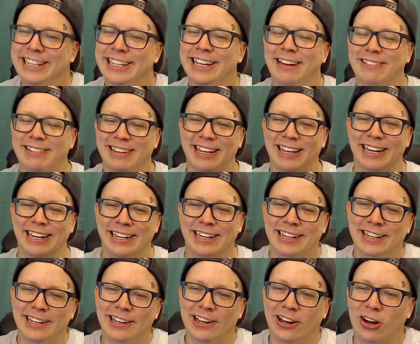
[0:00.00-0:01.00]
I'm kidding.
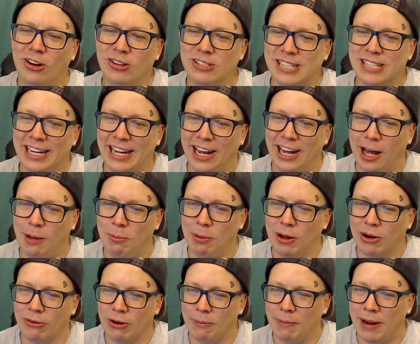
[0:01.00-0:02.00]
Jose
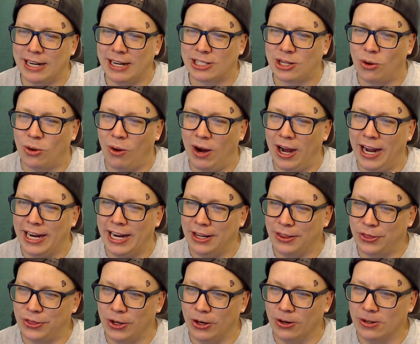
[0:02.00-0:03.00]
Alba remained
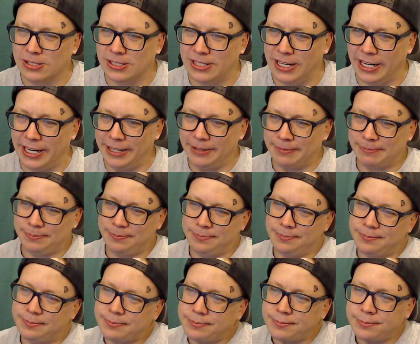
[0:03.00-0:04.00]
quiet Thursday
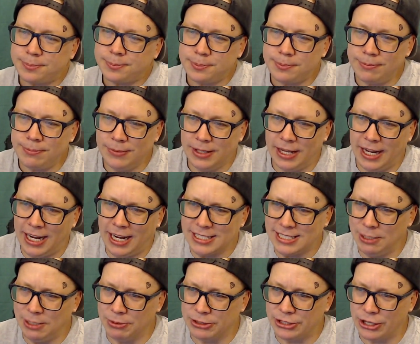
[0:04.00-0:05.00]
as
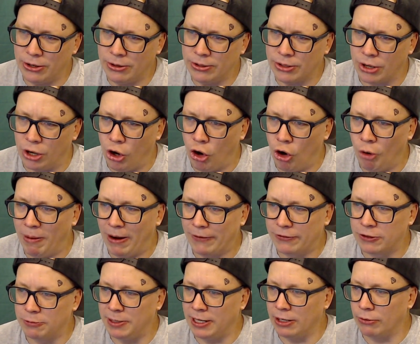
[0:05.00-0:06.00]
he returned home
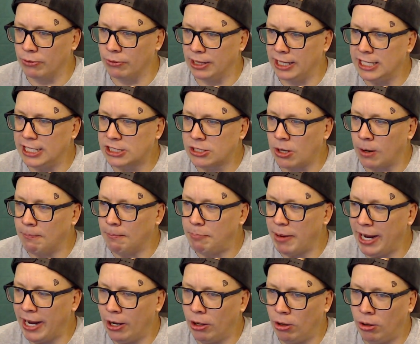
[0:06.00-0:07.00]
after being released on
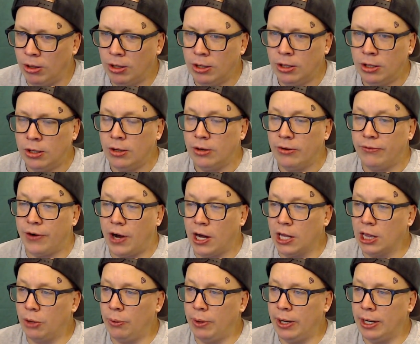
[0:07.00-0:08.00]
bail
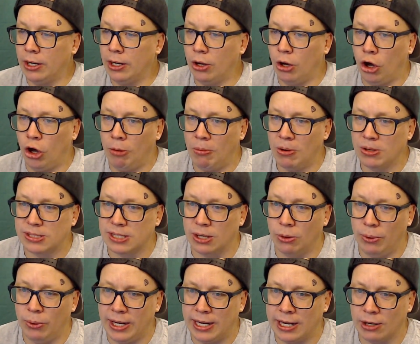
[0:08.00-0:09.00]
following almost a
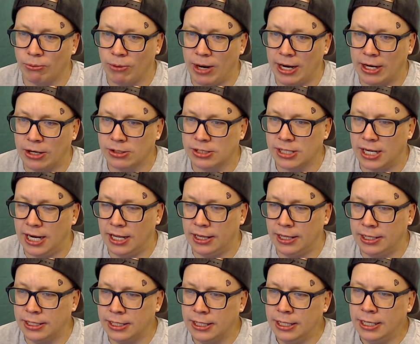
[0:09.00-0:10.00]
week at Rikers
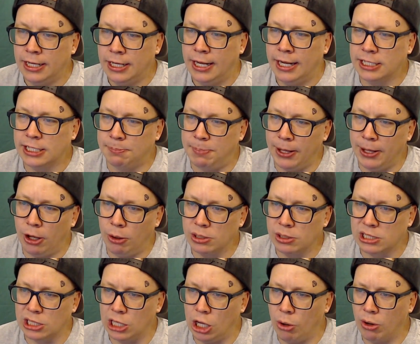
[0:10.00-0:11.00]
Island. His bail
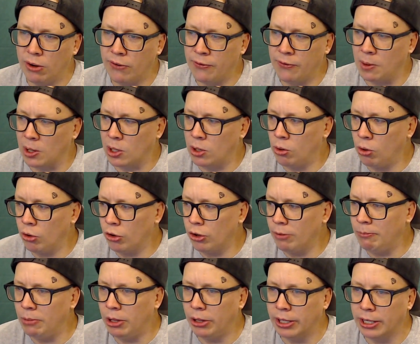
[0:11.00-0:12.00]
was lowered from
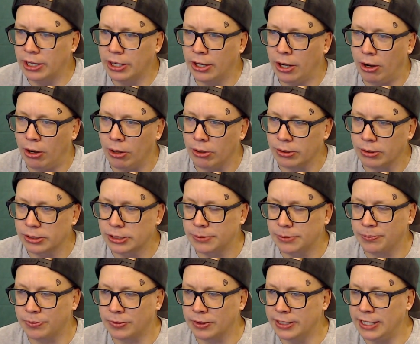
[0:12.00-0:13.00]
$250,000
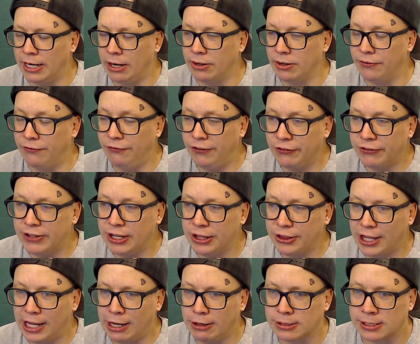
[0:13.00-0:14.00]
down to
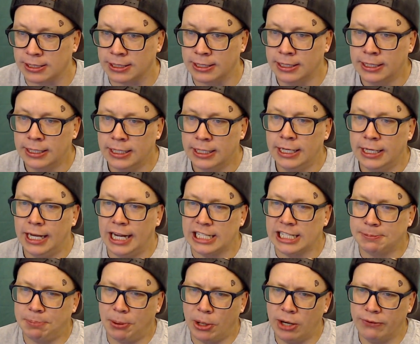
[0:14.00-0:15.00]
$50,000.
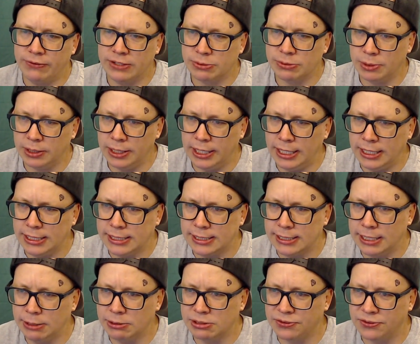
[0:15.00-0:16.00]
As part of his
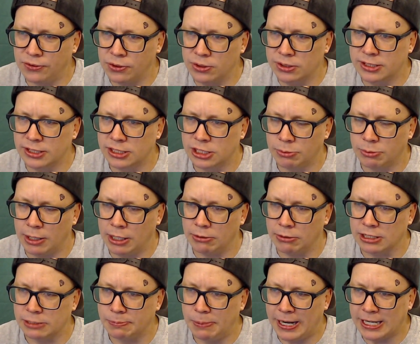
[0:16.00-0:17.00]
release, he was forced to surrender
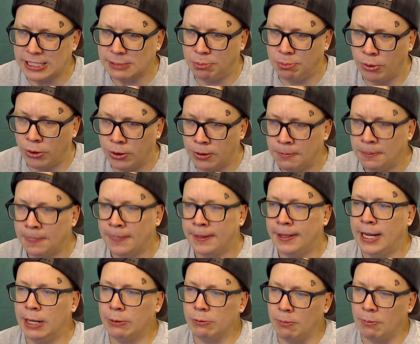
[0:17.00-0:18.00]
his passport
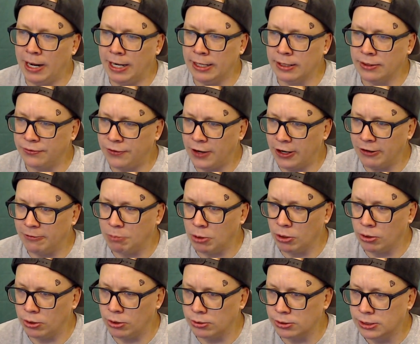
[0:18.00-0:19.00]
and remain in the five
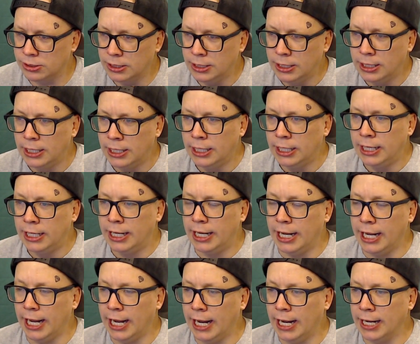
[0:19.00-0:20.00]
boroughs
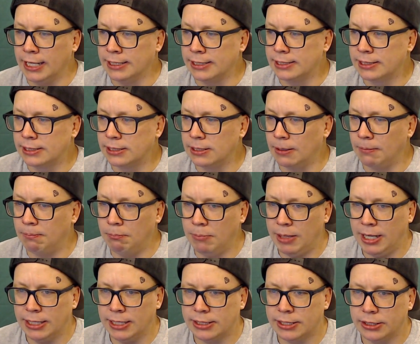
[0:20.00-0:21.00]
and
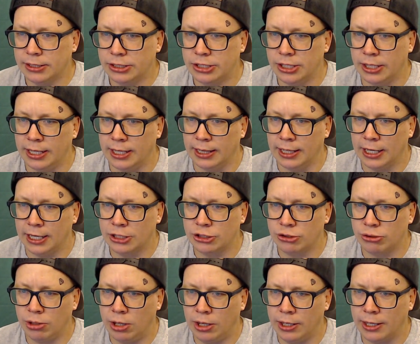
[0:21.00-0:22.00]
submit to
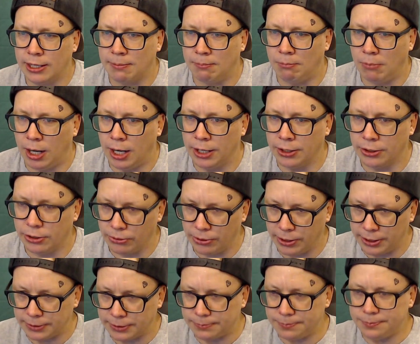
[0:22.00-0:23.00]
electronic
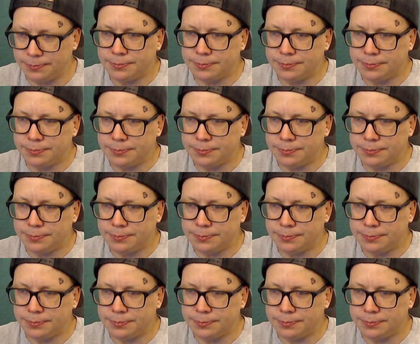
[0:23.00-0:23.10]
monitoring.